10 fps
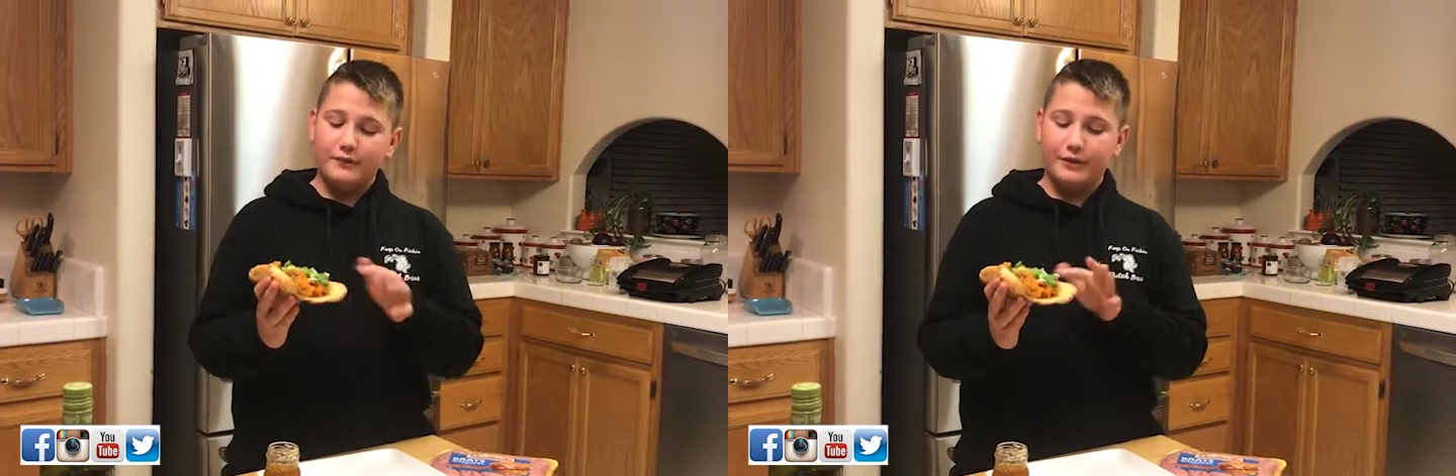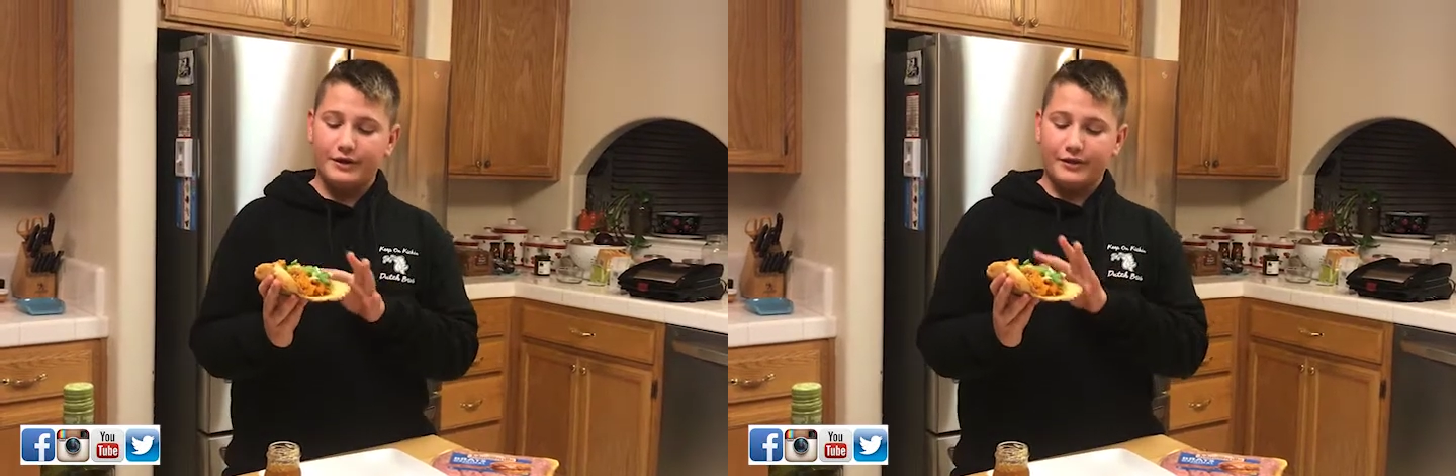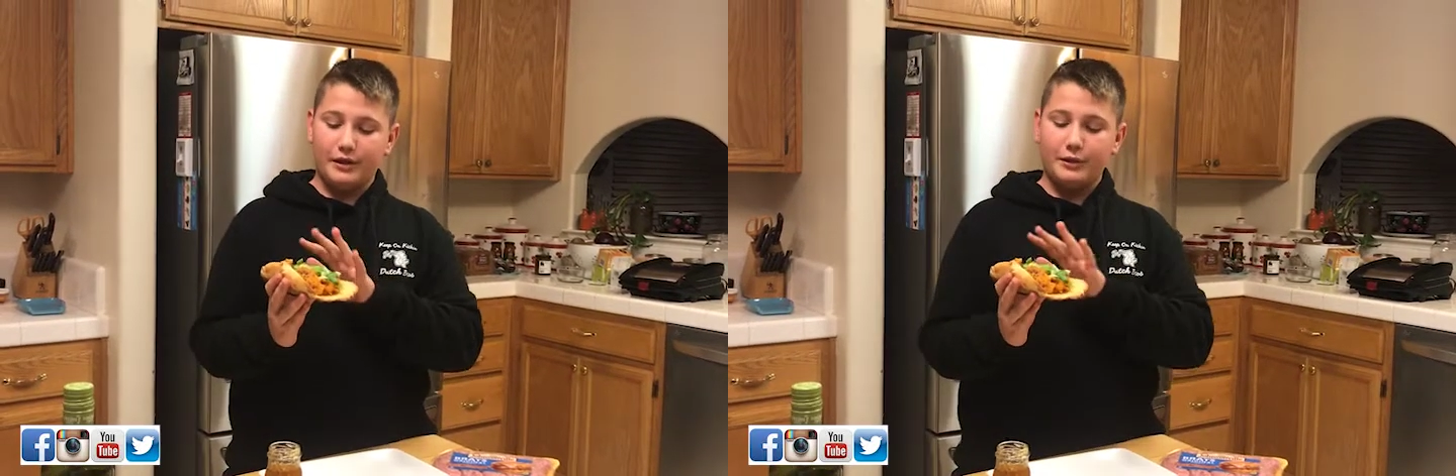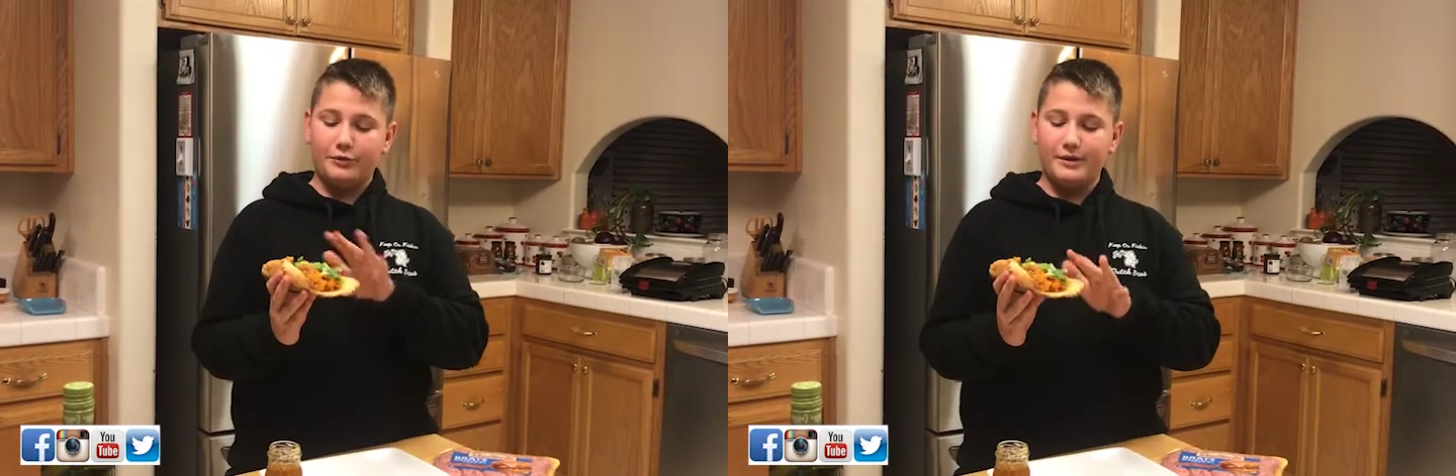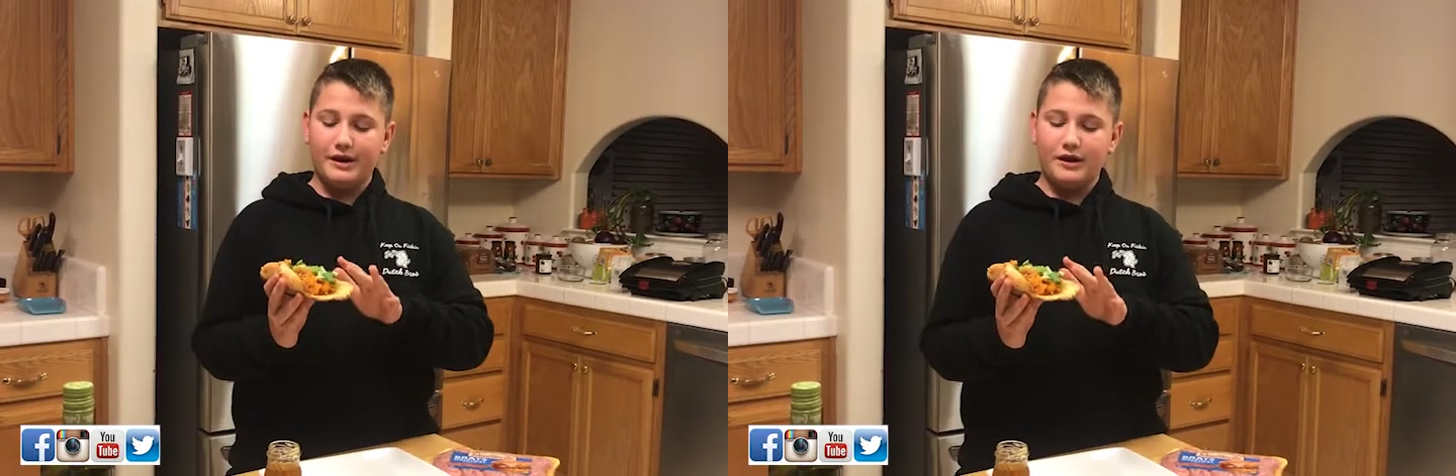with a
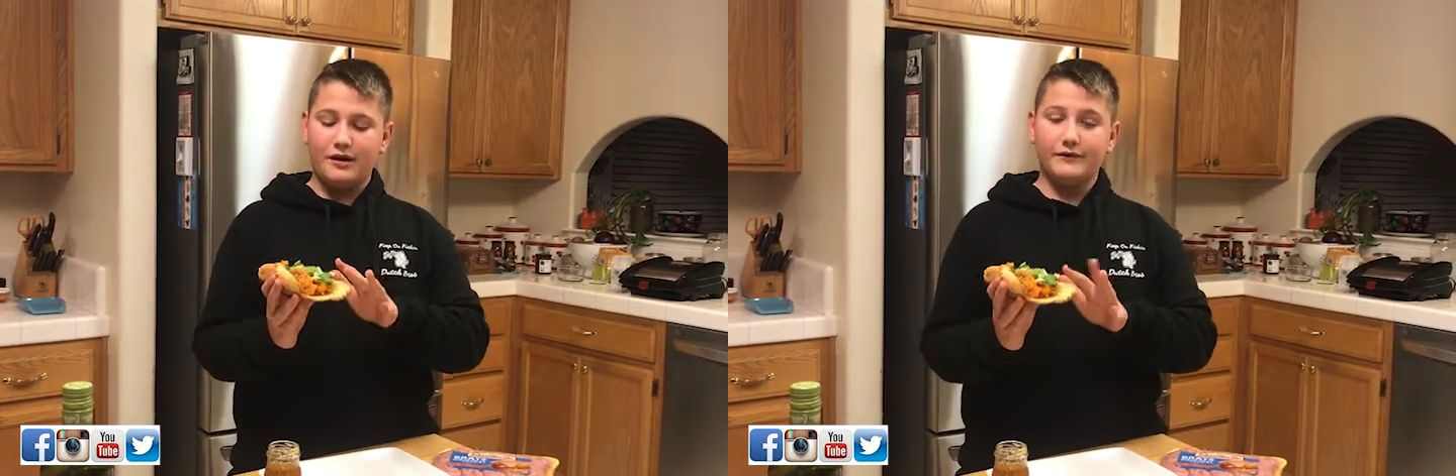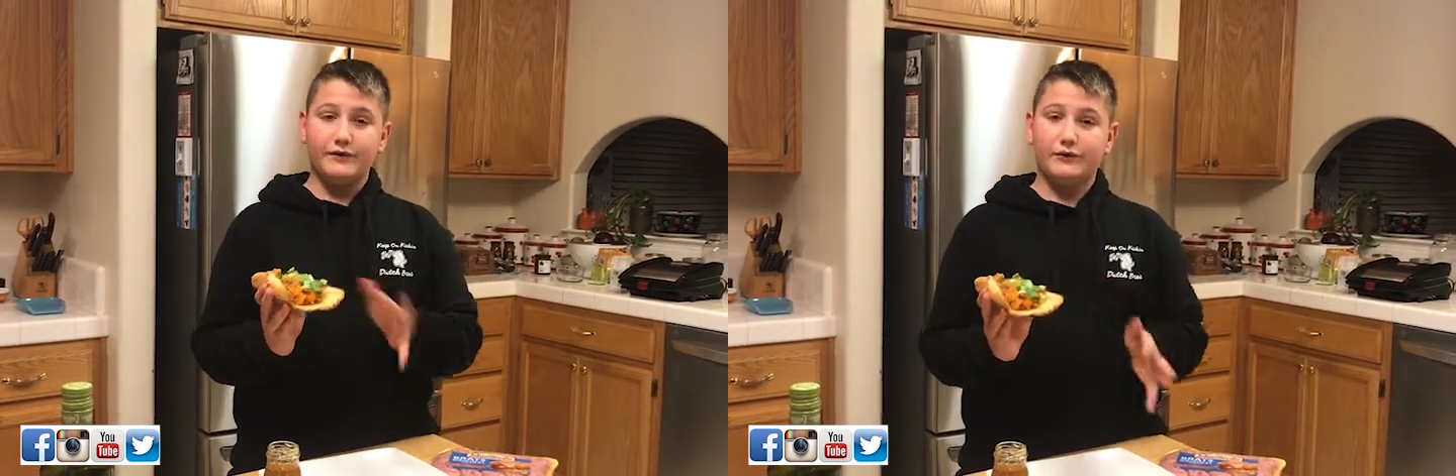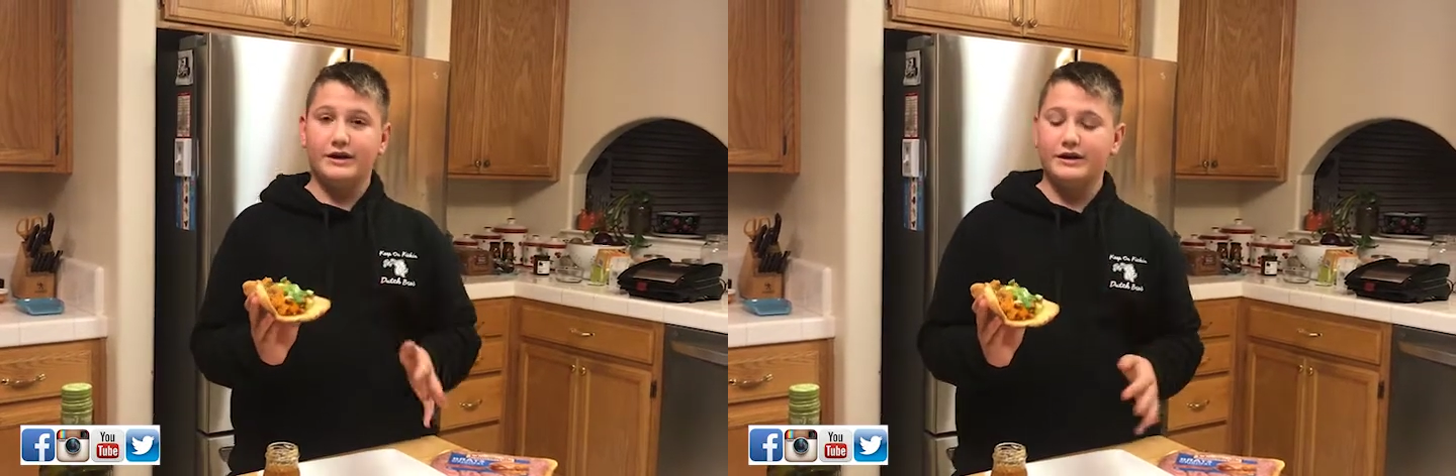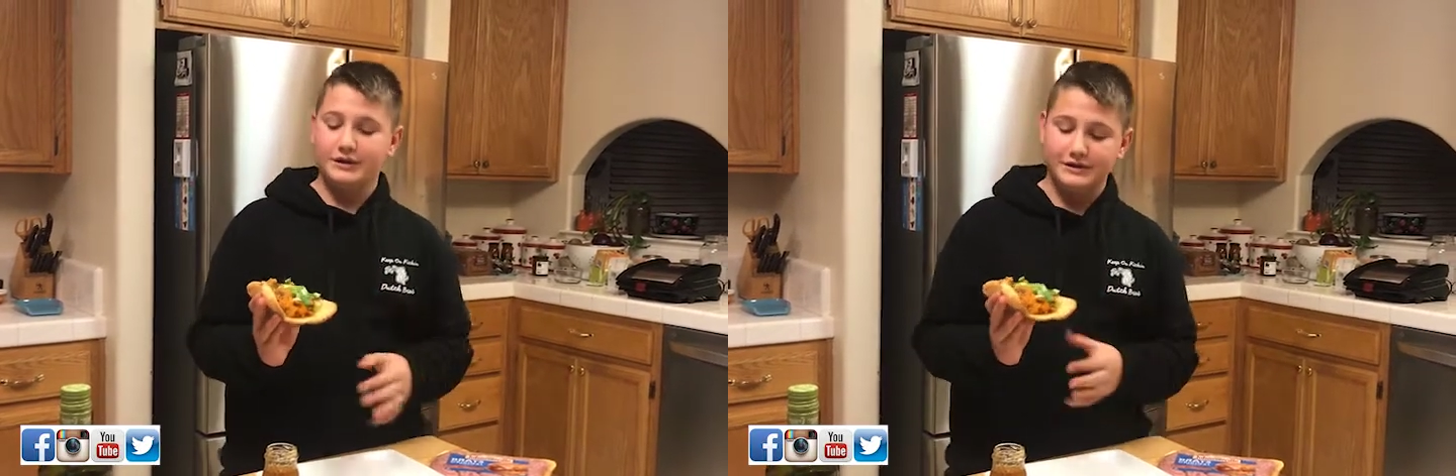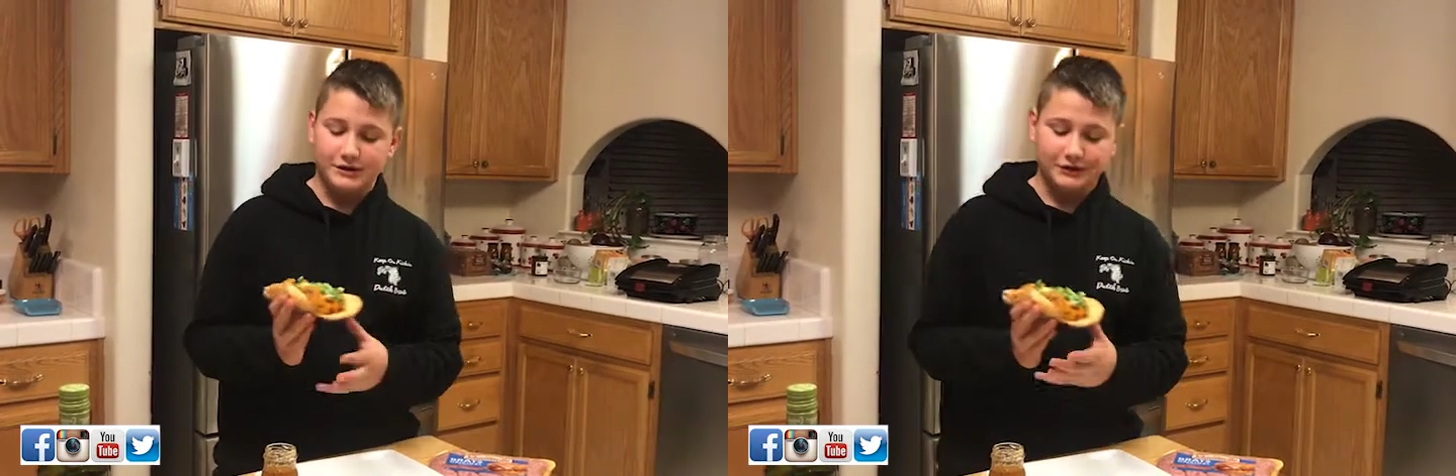little bit of green
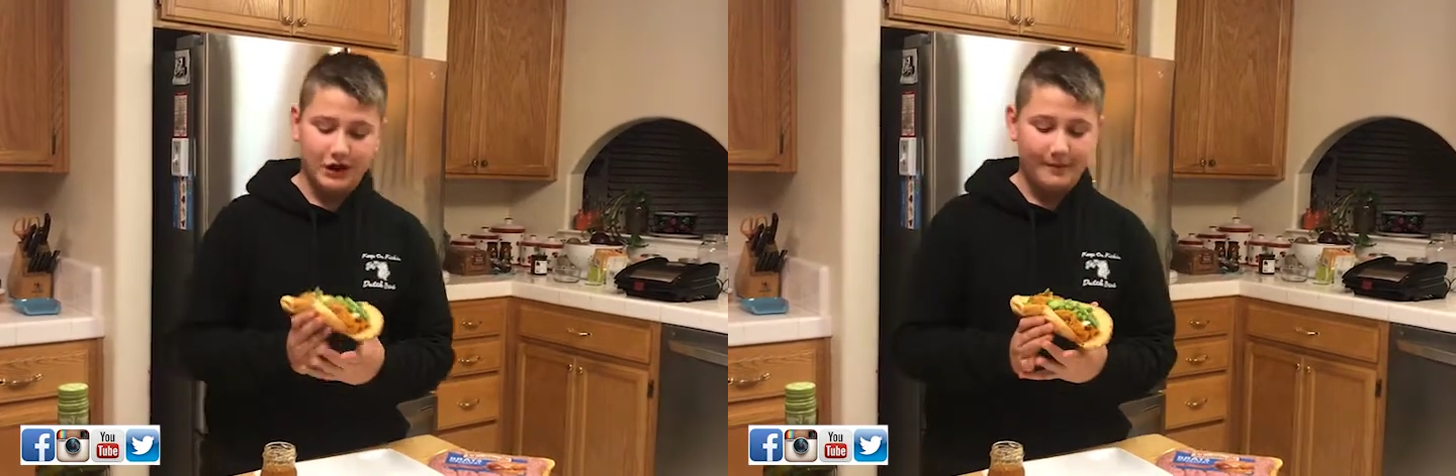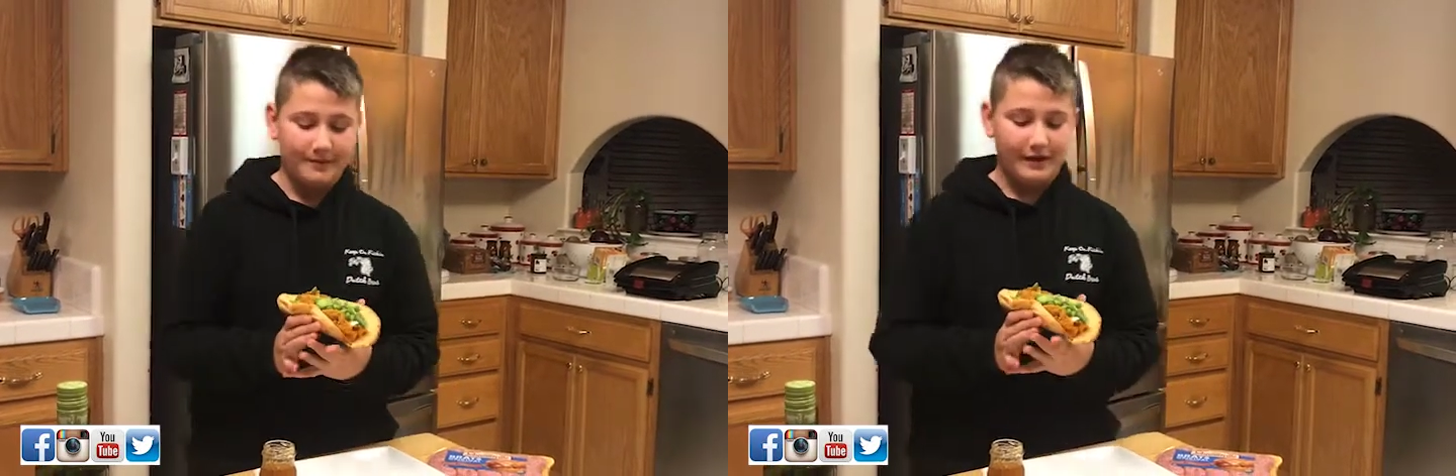onions on top.